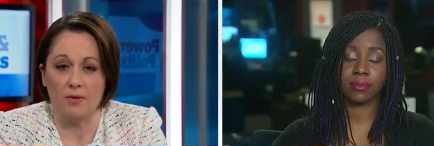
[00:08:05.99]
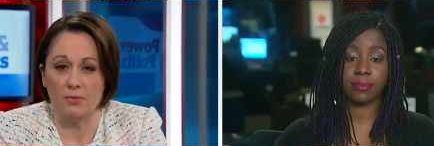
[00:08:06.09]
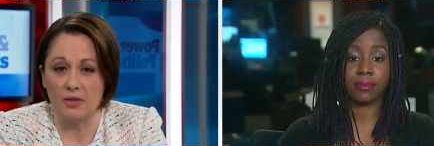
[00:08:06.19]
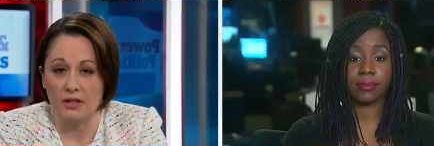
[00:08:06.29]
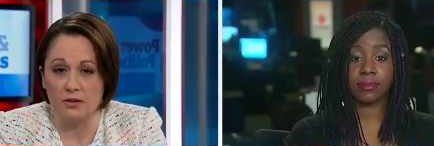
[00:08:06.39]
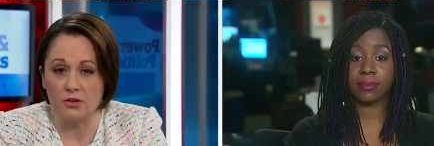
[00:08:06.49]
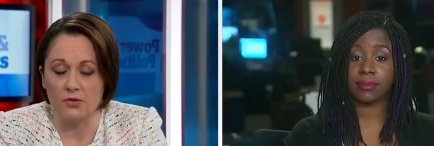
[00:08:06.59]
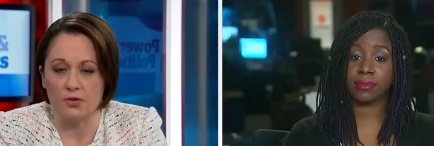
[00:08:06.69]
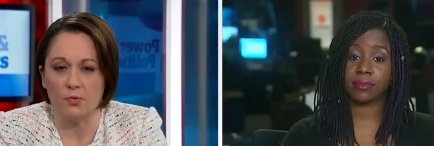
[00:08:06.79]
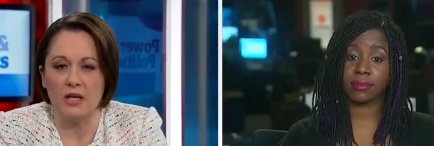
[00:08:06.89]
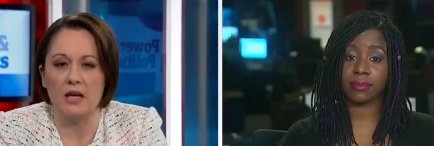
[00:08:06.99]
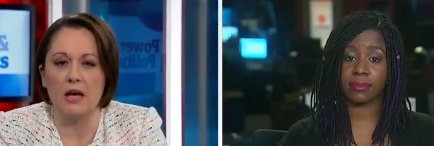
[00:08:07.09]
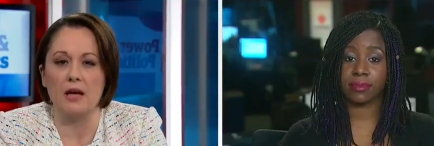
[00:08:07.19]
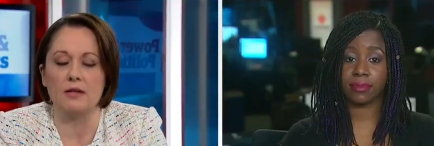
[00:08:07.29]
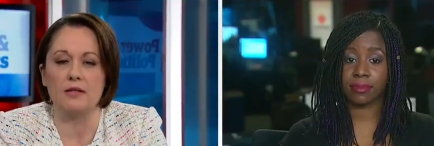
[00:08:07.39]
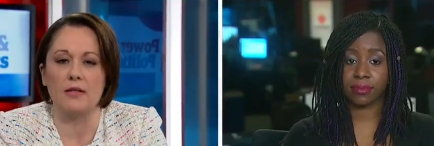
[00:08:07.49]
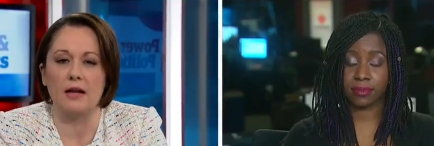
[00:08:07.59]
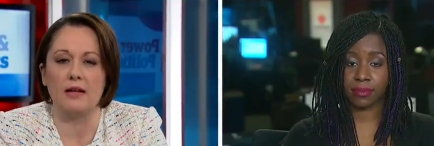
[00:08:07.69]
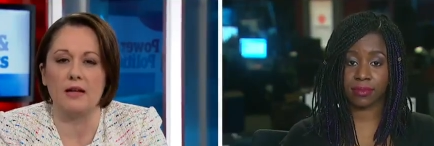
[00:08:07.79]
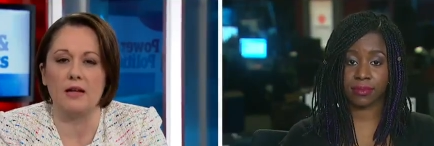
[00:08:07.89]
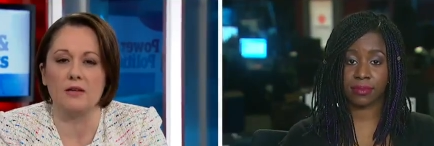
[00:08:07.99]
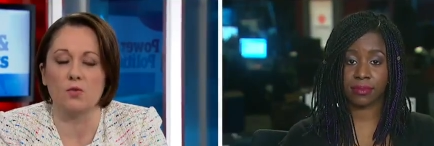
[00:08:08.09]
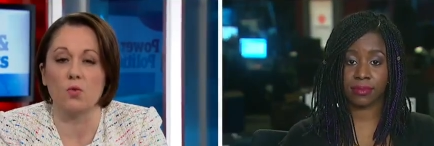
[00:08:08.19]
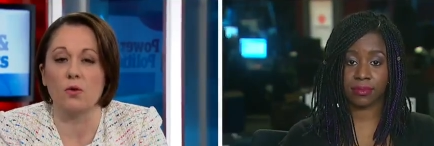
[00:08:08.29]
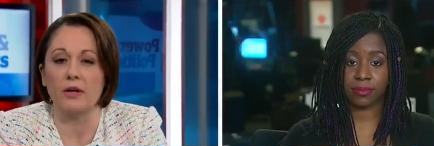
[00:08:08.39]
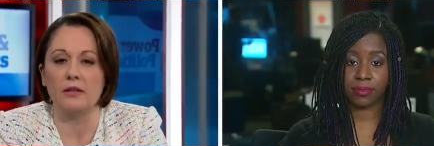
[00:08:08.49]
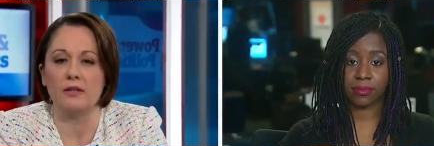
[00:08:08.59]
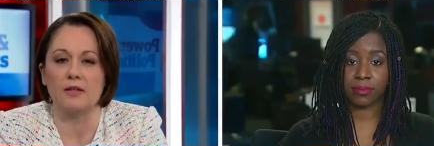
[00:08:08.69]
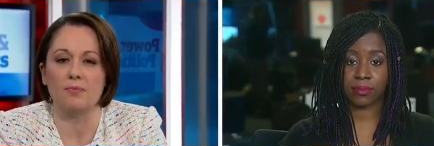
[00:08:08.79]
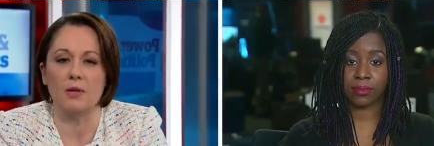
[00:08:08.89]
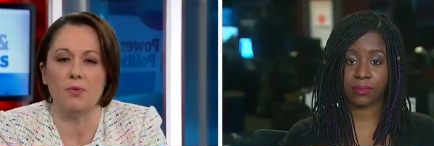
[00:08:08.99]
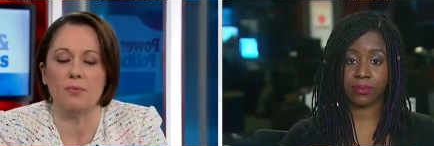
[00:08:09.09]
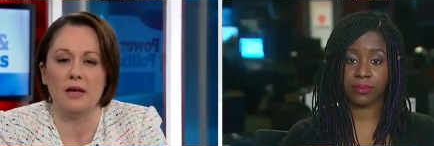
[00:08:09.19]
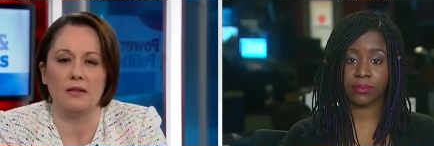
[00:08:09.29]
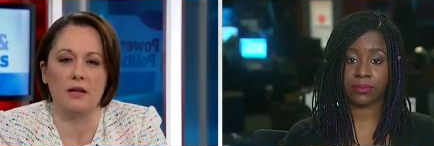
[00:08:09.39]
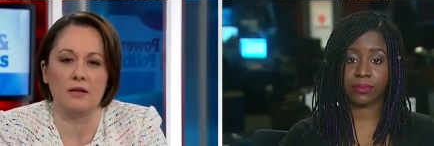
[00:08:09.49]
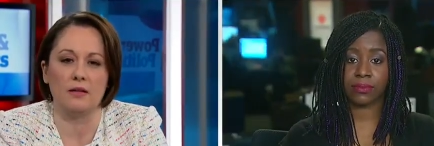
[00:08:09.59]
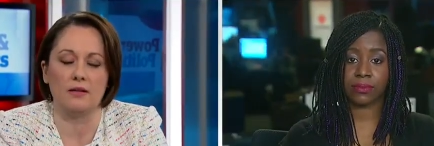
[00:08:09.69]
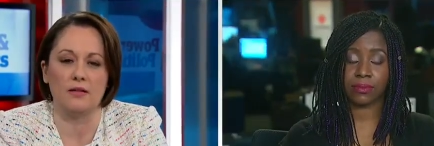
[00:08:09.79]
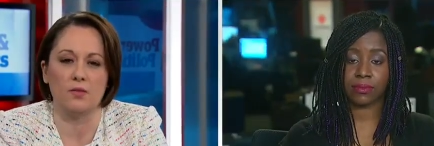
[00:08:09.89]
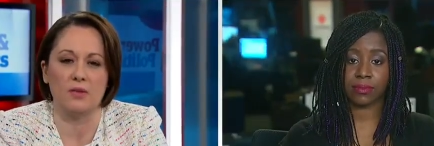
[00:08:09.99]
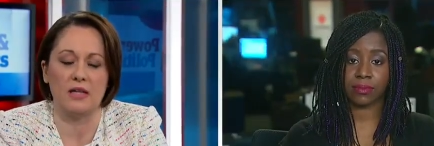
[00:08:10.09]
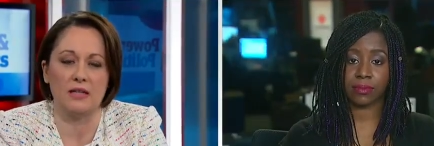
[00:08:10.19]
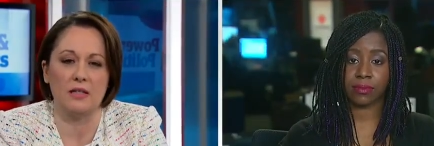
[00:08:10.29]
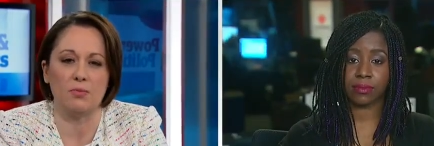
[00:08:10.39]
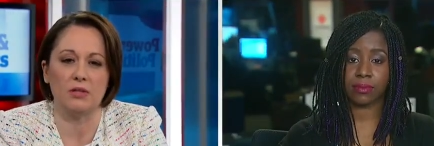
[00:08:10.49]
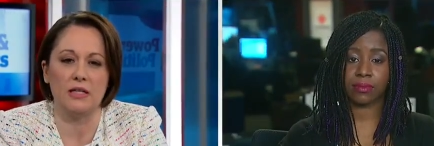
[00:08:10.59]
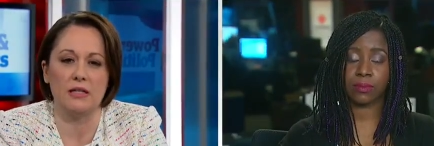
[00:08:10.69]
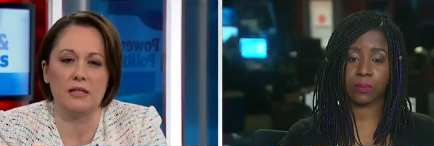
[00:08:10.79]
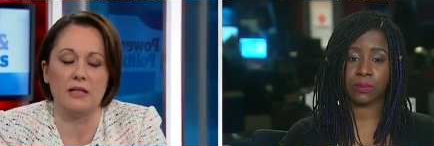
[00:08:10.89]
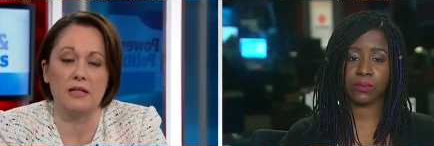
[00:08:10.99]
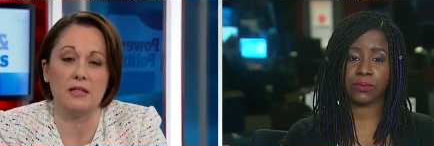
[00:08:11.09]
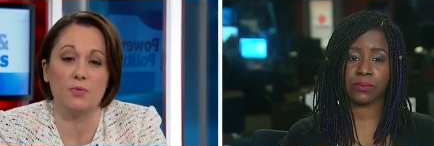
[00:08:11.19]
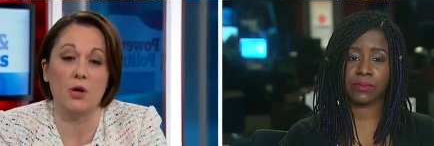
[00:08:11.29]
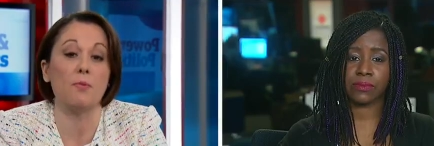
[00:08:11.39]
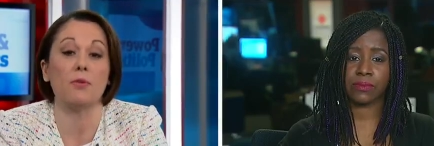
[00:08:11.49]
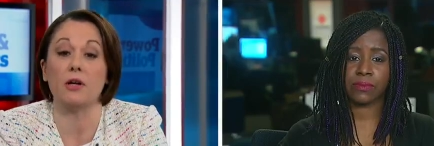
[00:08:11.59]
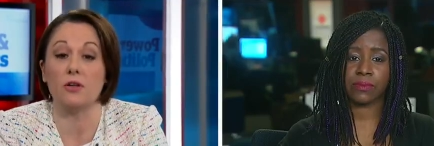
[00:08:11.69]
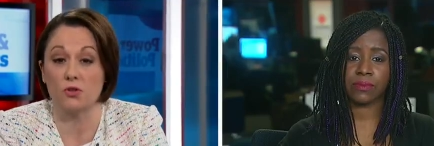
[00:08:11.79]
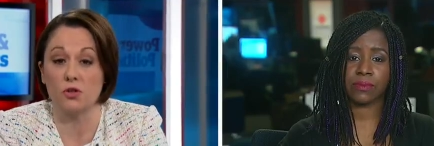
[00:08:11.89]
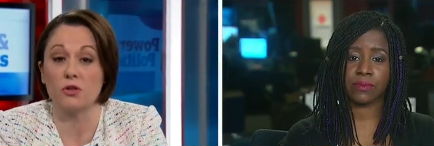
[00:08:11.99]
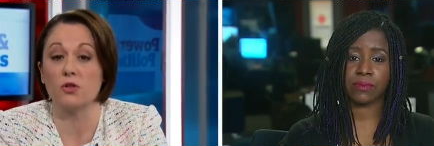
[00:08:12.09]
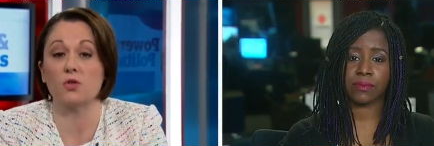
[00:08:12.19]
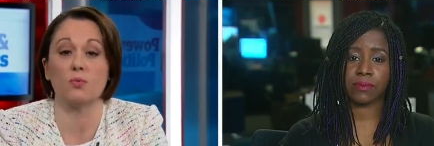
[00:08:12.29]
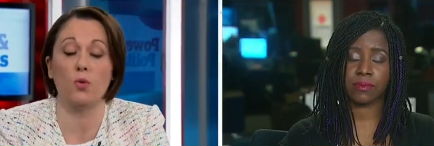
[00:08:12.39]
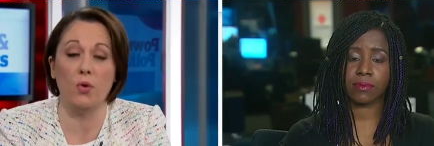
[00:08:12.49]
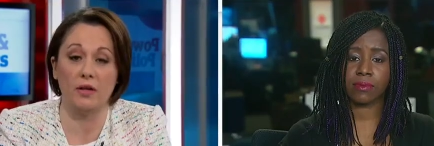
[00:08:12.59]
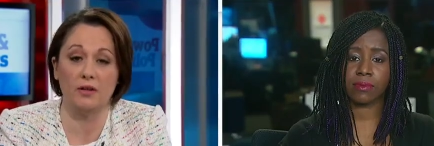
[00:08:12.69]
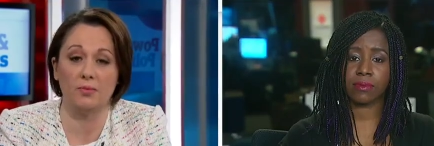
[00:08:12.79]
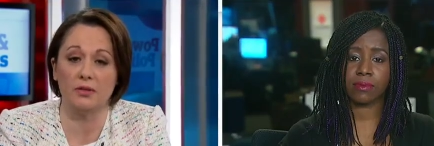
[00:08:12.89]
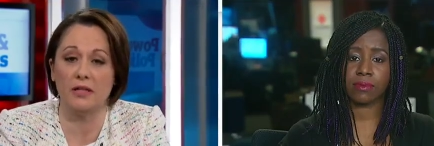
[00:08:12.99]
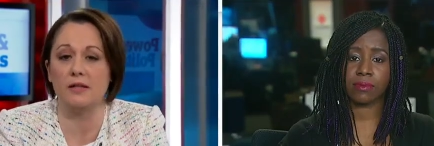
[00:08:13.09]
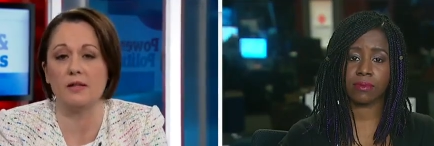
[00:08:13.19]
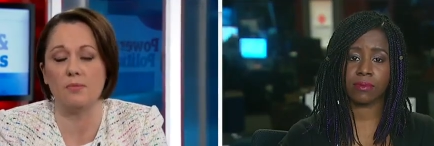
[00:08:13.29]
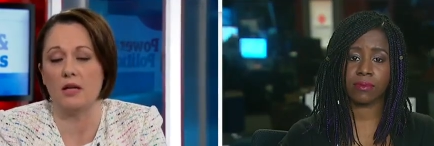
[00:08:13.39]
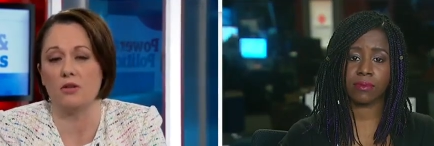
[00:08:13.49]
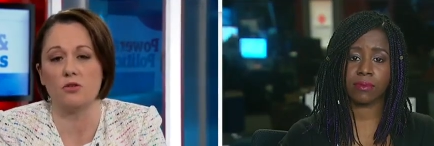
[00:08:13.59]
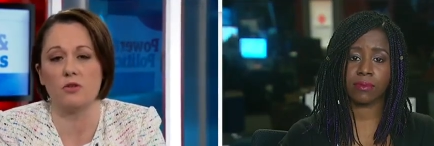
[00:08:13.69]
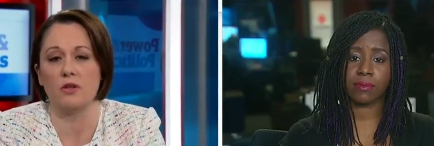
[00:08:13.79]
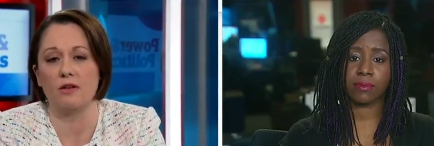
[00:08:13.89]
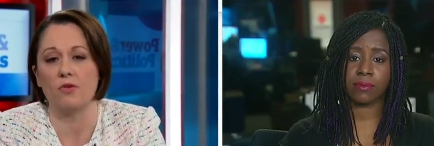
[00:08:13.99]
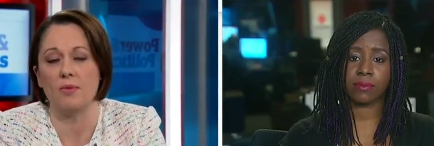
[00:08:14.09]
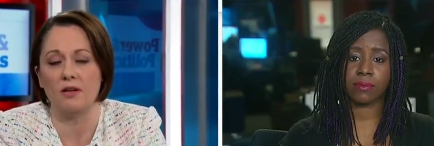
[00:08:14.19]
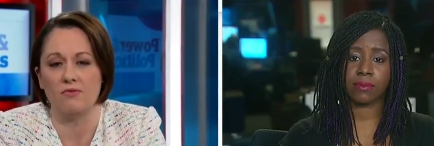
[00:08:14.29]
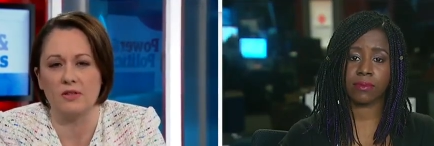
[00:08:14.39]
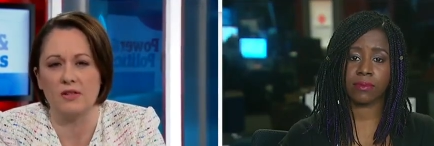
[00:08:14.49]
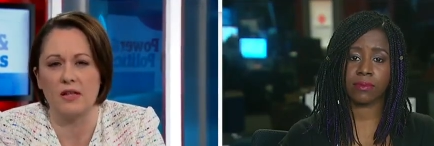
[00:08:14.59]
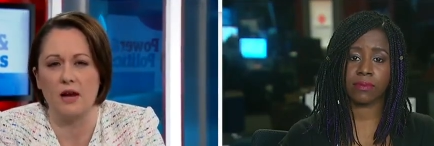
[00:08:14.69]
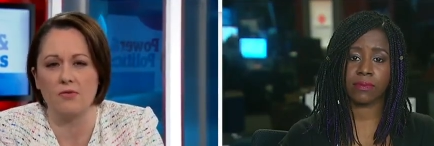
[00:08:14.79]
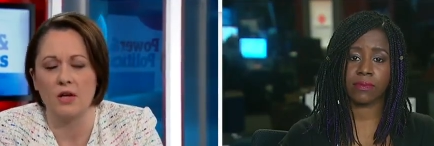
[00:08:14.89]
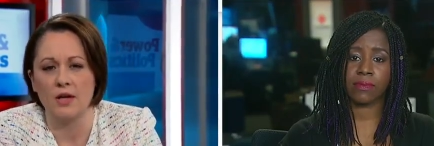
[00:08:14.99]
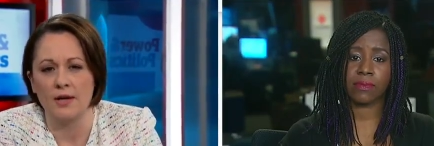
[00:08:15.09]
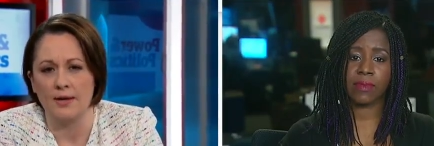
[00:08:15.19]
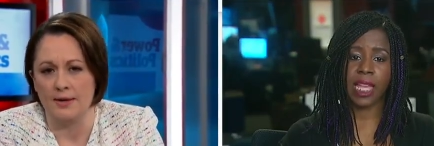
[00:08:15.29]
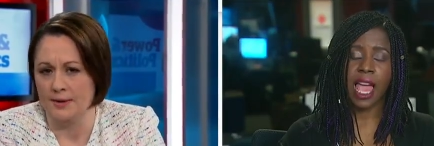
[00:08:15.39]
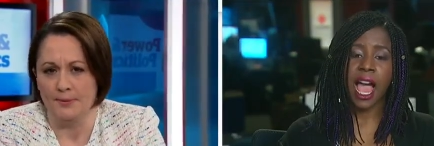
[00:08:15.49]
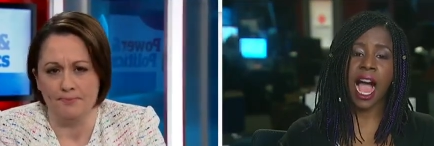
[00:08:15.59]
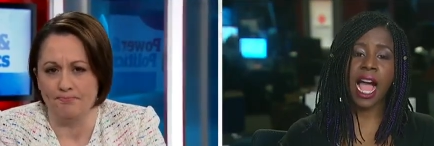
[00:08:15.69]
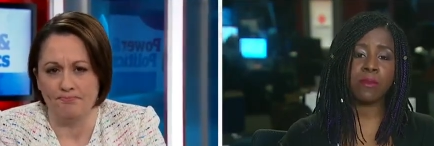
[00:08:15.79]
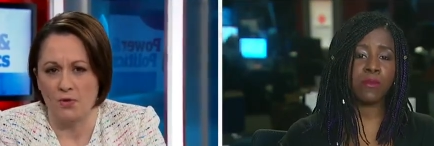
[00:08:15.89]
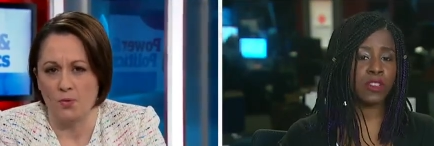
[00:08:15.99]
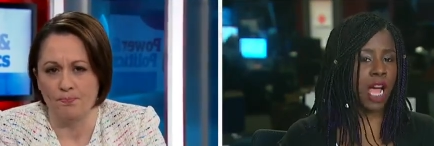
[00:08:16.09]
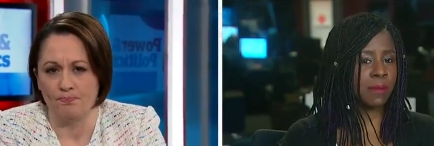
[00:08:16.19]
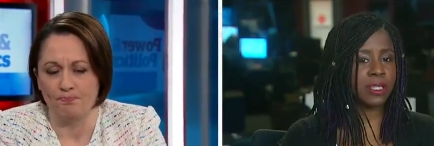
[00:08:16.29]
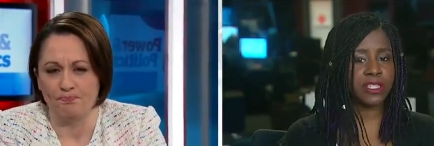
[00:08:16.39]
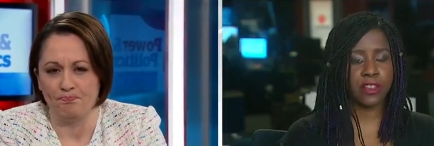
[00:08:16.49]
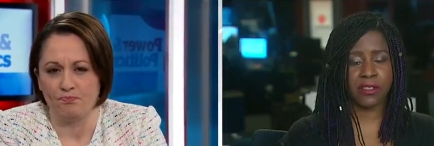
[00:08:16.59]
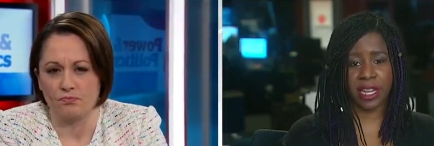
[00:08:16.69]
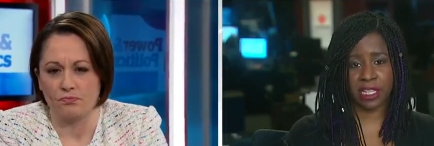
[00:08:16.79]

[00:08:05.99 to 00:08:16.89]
Speaker 1: people killed over the weekend that he is worried that some people might think that this was anti-police and his primary concern is supporting the police and making sure that everybody feels safe.
Speaker 2: I'm, no. I'm concerned that his